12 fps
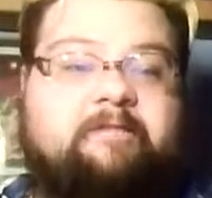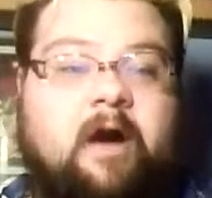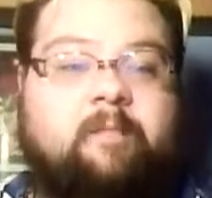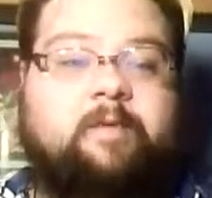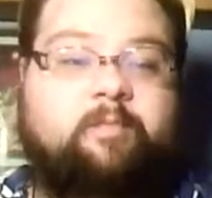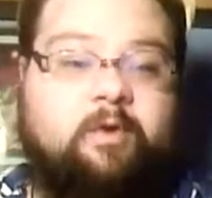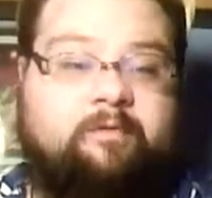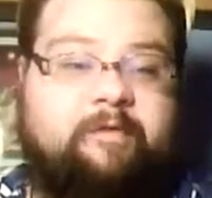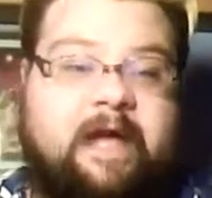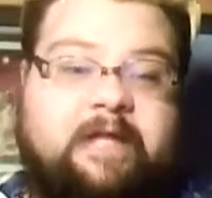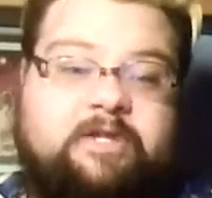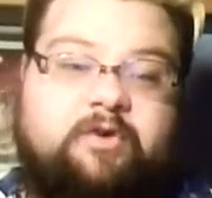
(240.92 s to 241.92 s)
of comic book
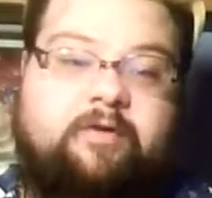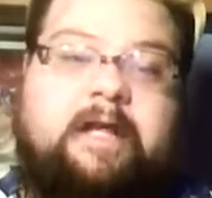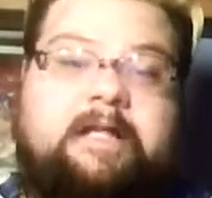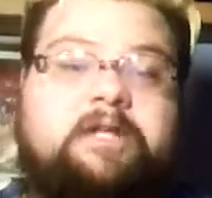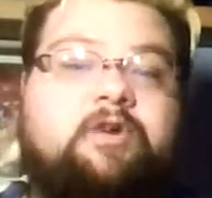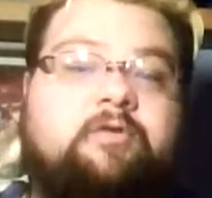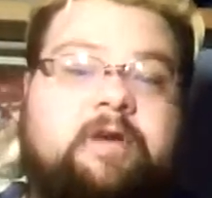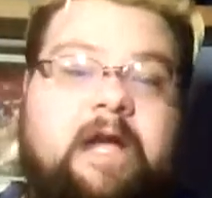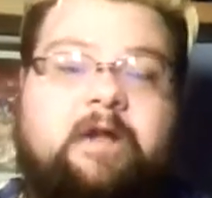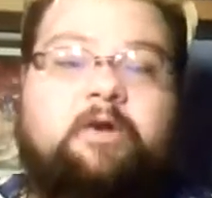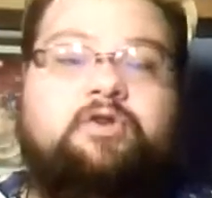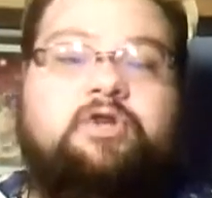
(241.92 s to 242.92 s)
fans, critics, and
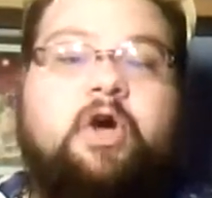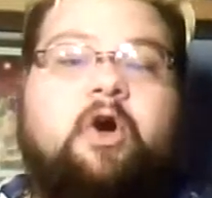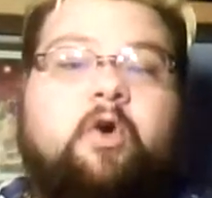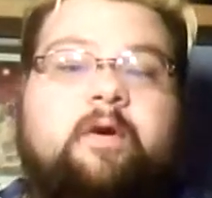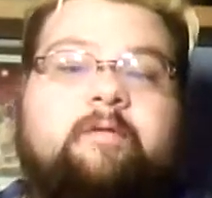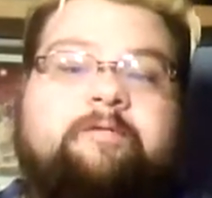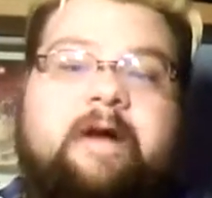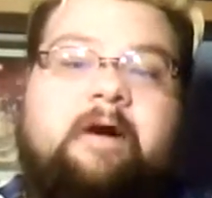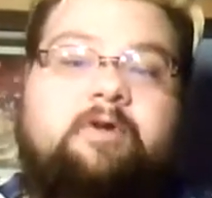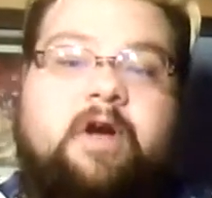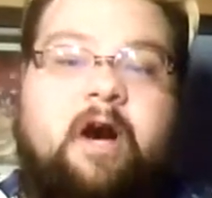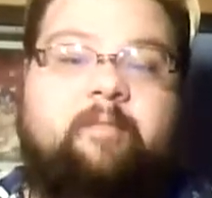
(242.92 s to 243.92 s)
creators who have
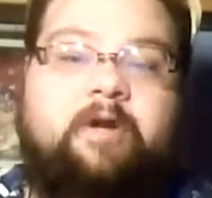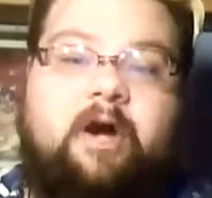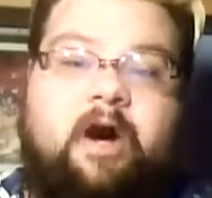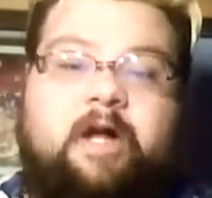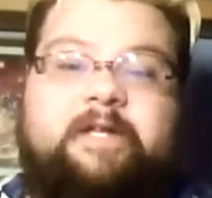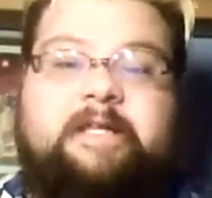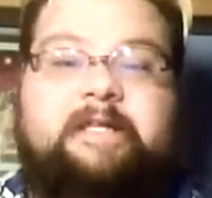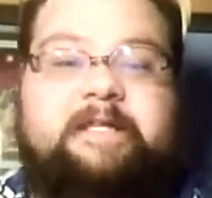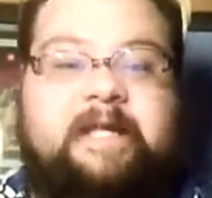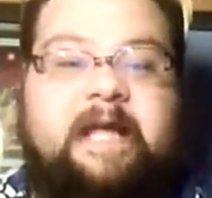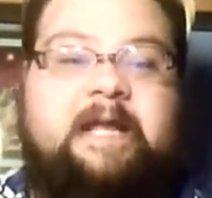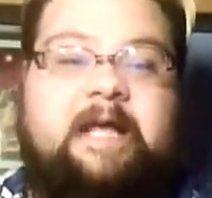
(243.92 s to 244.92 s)
found common cause in
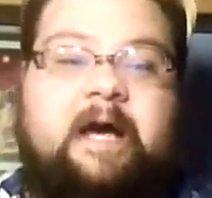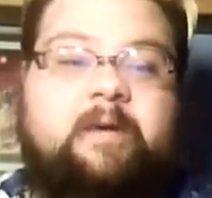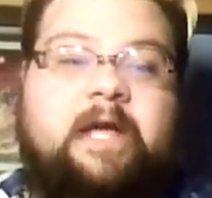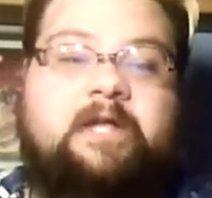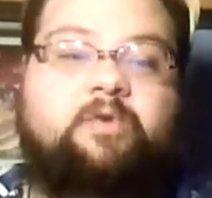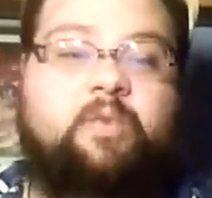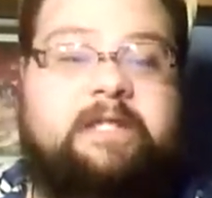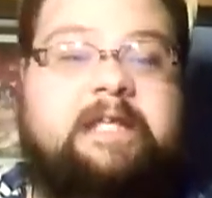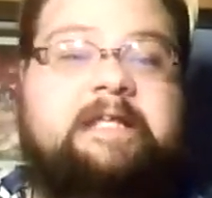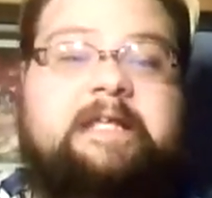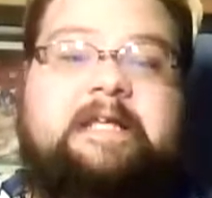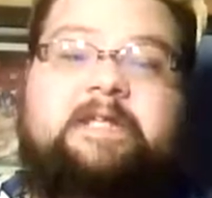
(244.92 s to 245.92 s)
standing up against what
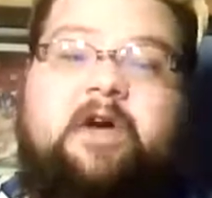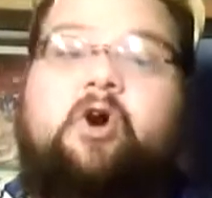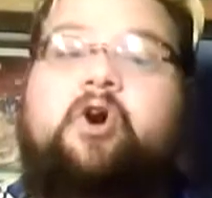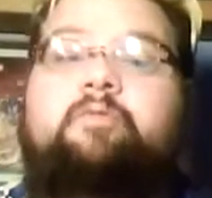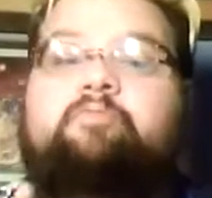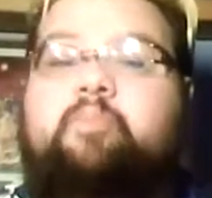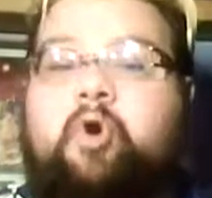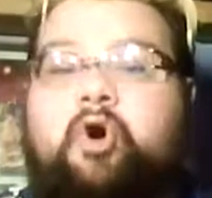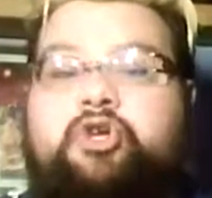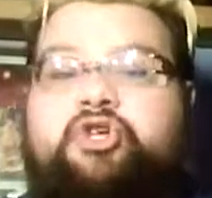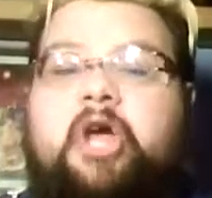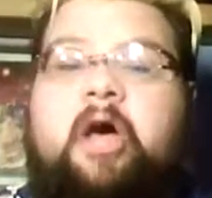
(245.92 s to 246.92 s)
they see as a hard
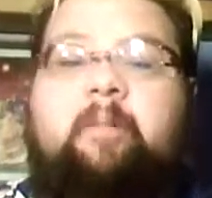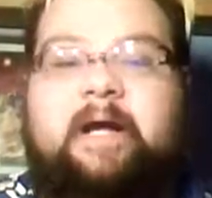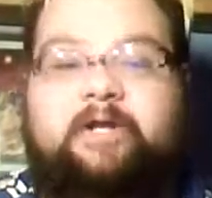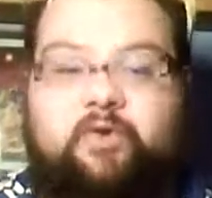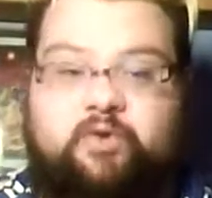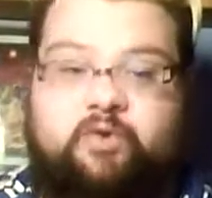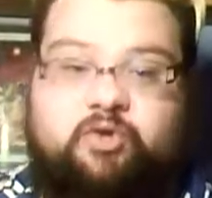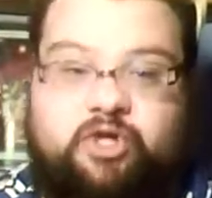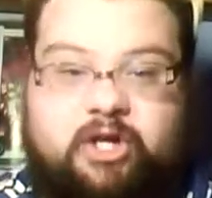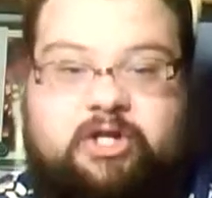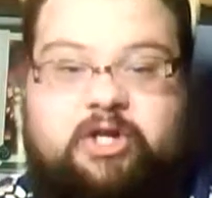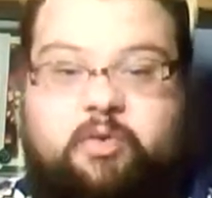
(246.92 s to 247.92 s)
push by social
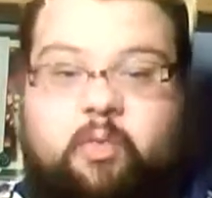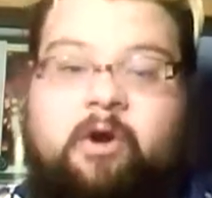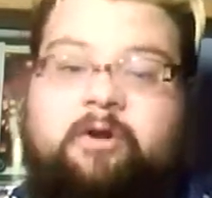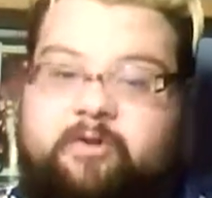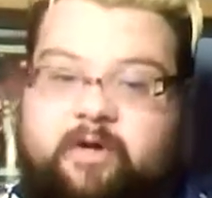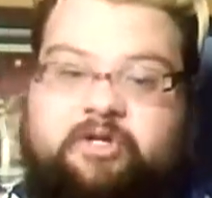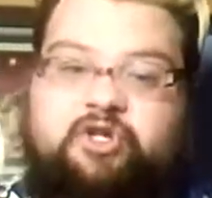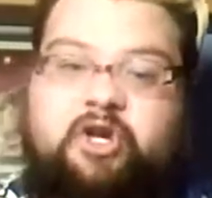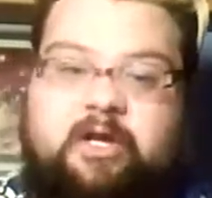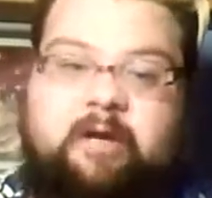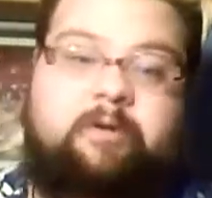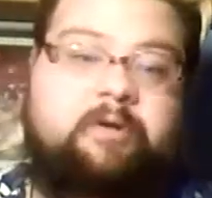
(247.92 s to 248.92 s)
justice warriors, or
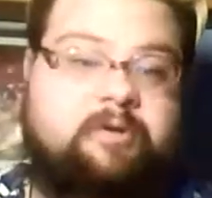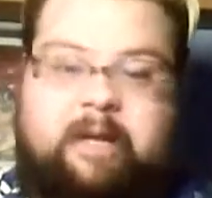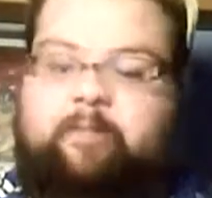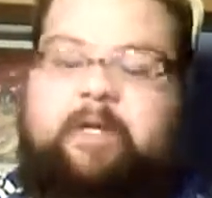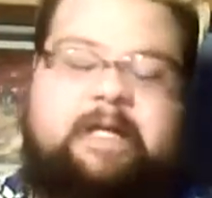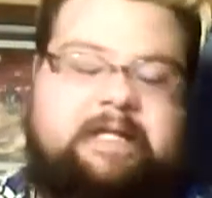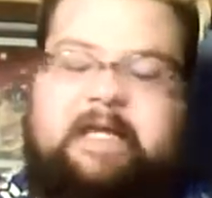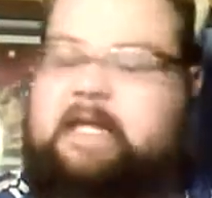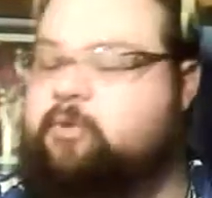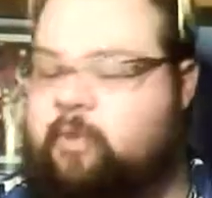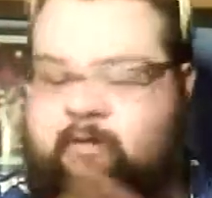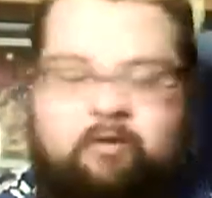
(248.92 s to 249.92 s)
SJWs,
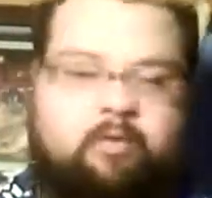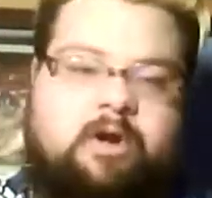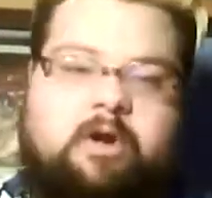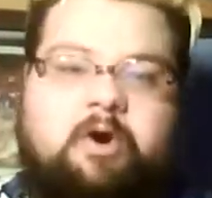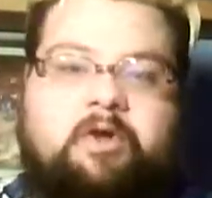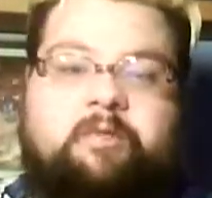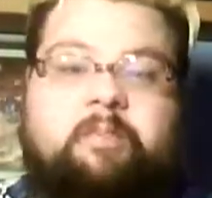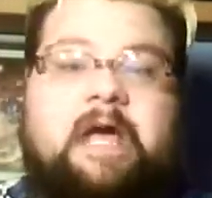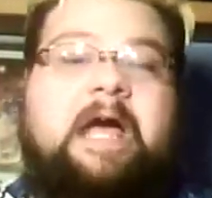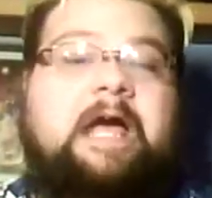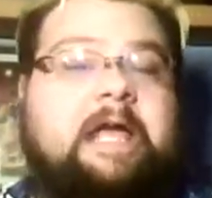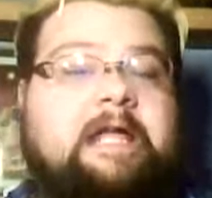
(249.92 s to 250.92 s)
NPCs, whatever you want to call them,
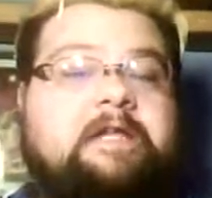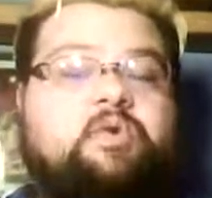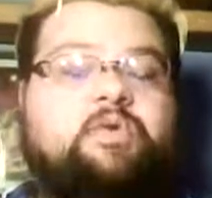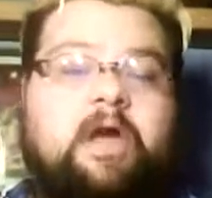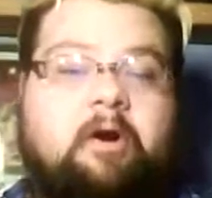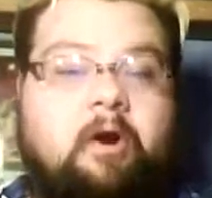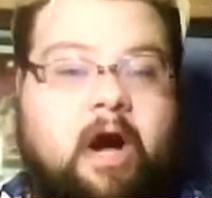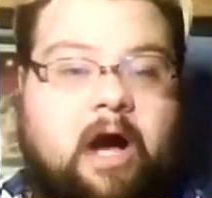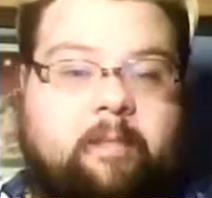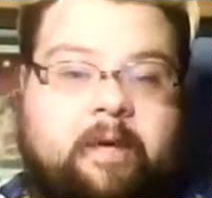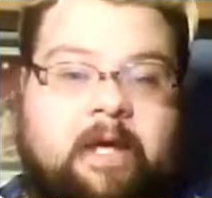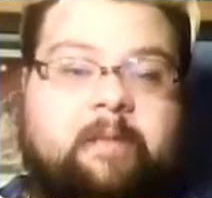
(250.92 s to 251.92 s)
into their
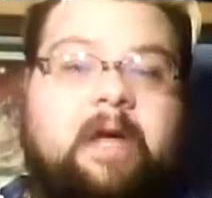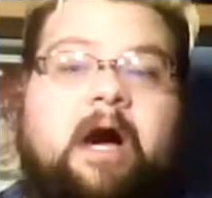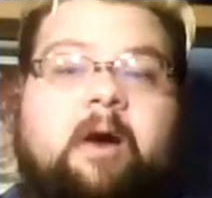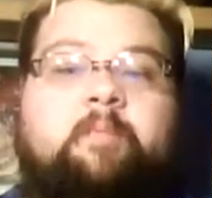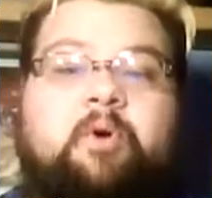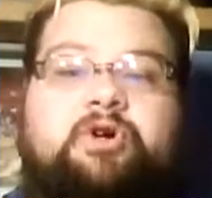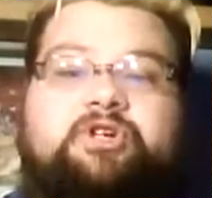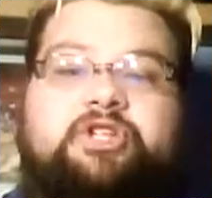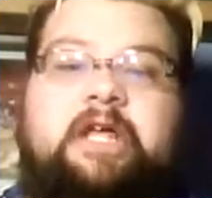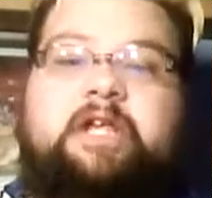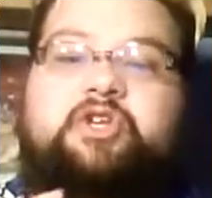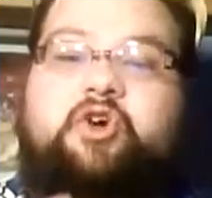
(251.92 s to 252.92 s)
hobby. A push
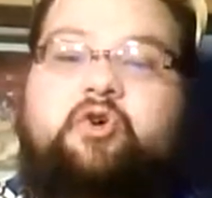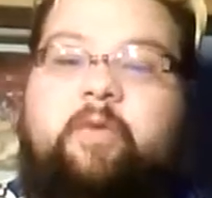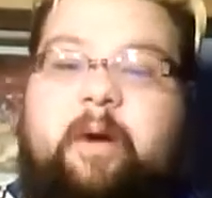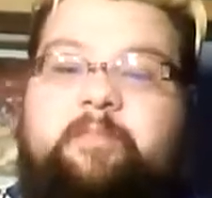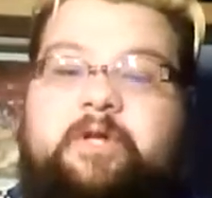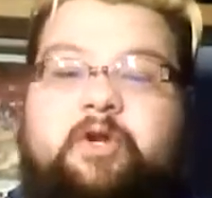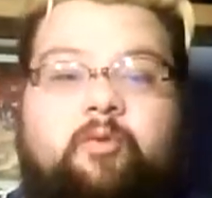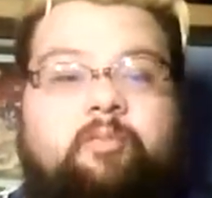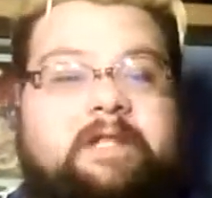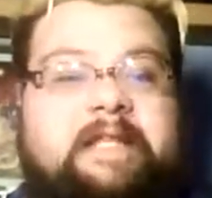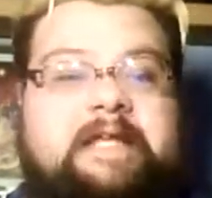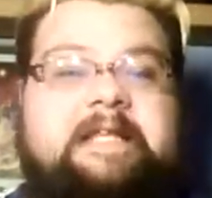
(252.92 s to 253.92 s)
that has corrupted or
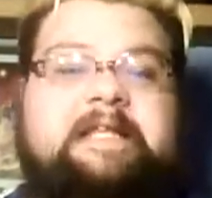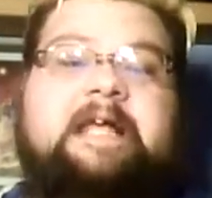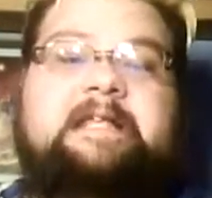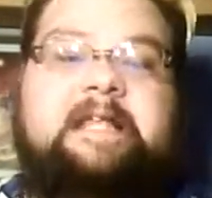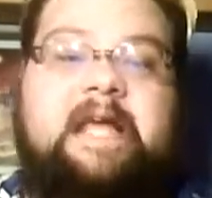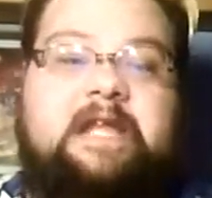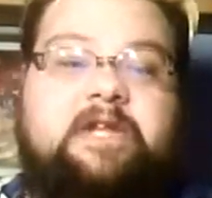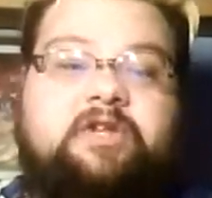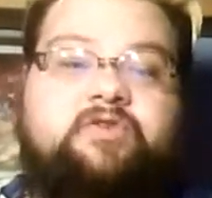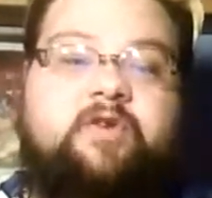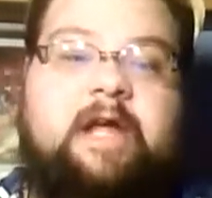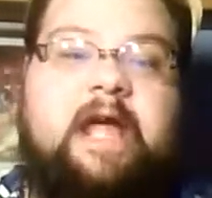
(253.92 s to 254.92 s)
politicized the
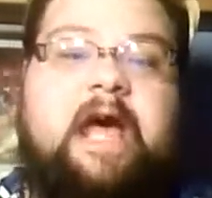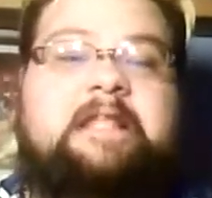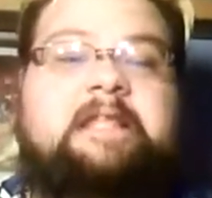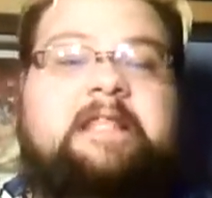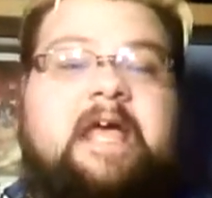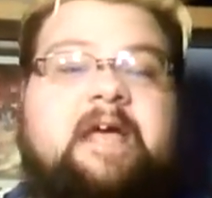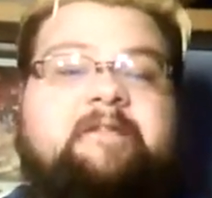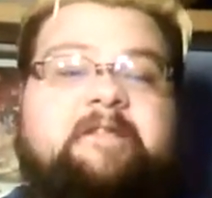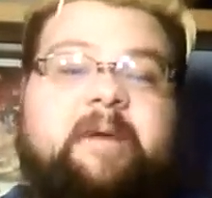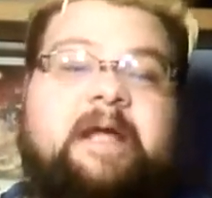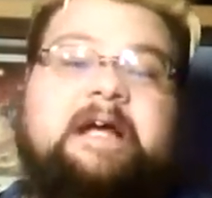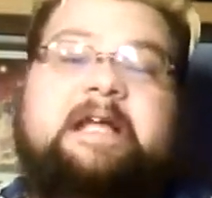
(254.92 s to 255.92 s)
industry that they have
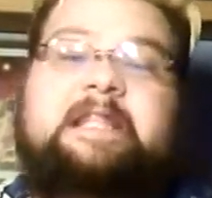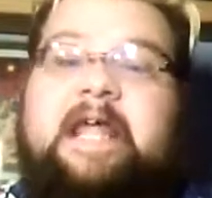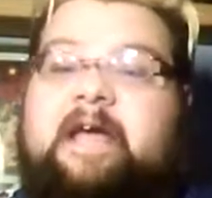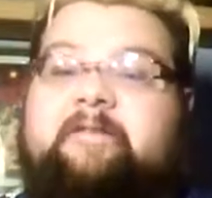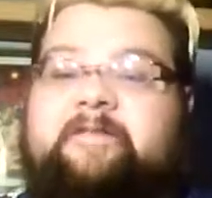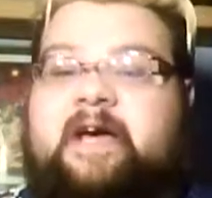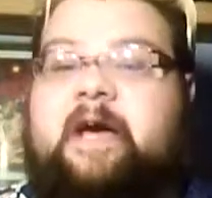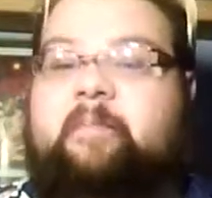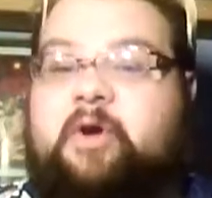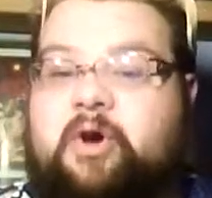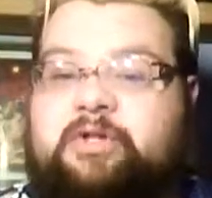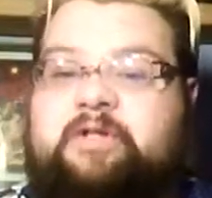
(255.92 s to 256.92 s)
spent a
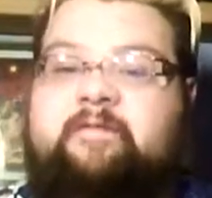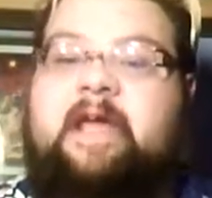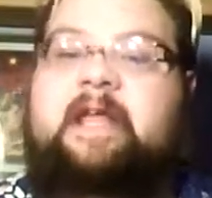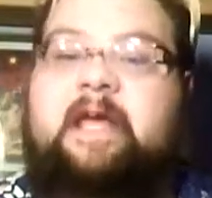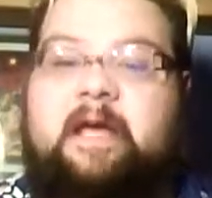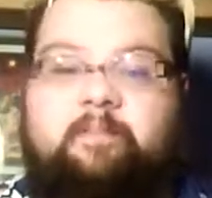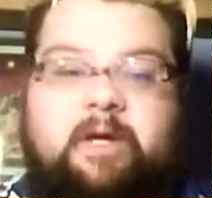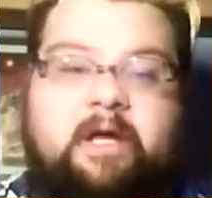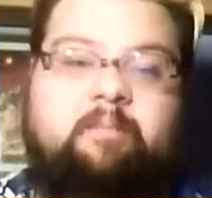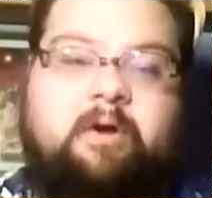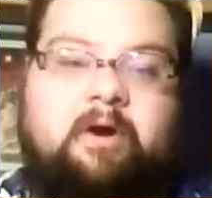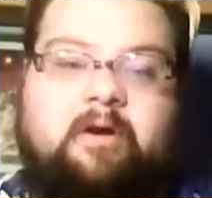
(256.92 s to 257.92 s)
lifetime cultivating and
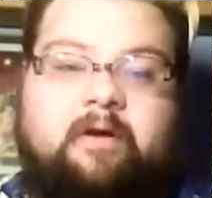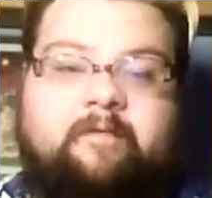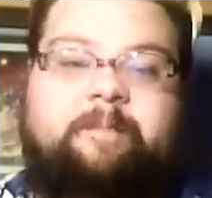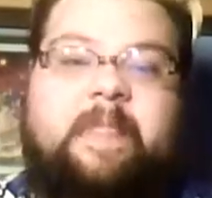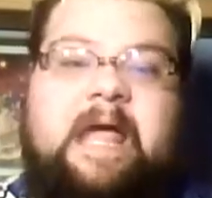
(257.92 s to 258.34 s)
being a part of.